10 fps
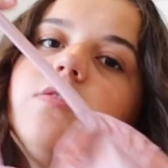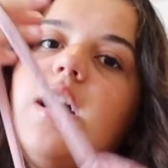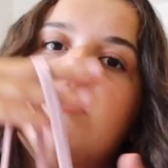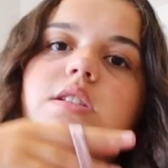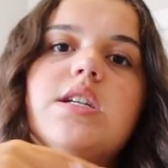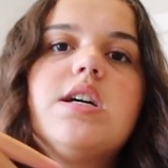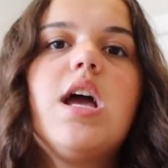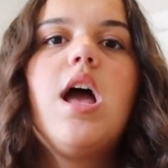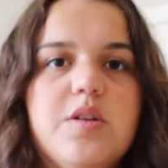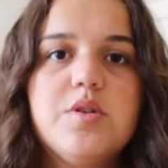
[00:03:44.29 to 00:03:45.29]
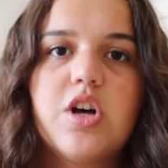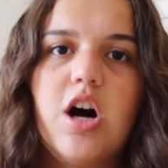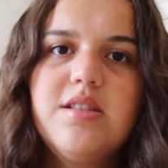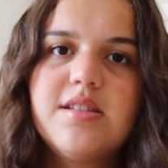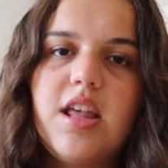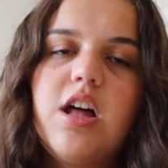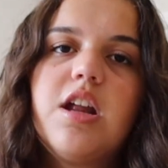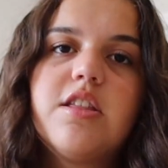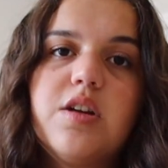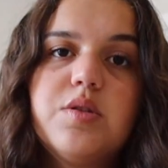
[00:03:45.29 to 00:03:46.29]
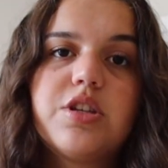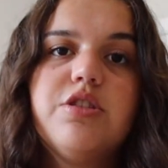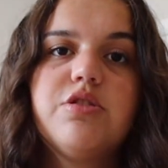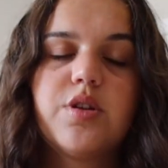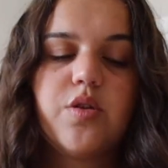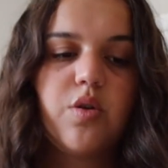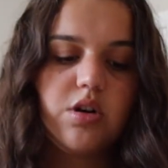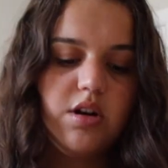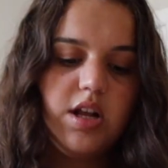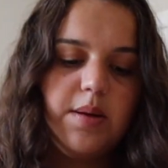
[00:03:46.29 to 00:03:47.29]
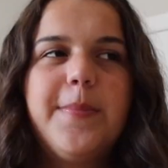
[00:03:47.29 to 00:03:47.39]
around it, and it was on sale and I thought it was cute, so I ordered it,